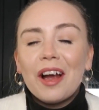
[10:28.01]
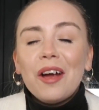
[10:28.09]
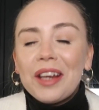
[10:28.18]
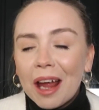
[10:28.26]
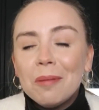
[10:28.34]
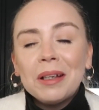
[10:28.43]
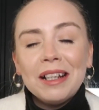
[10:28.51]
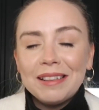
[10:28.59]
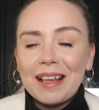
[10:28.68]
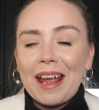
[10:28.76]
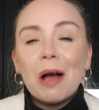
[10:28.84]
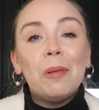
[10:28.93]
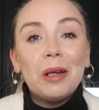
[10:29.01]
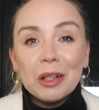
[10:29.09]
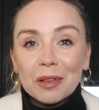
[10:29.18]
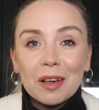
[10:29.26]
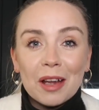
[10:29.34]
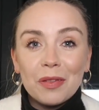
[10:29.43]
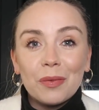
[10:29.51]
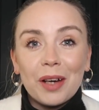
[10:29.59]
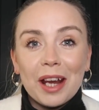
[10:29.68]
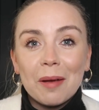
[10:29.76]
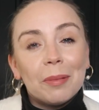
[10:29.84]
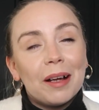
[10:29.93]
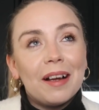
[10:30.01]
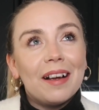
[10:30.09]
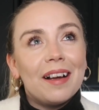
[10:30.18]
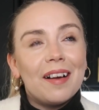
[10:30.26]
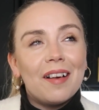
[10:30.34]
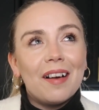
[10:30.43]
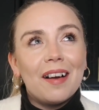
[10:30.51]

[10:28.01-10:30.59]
okay, I'm gonna say I'm only on light 3, but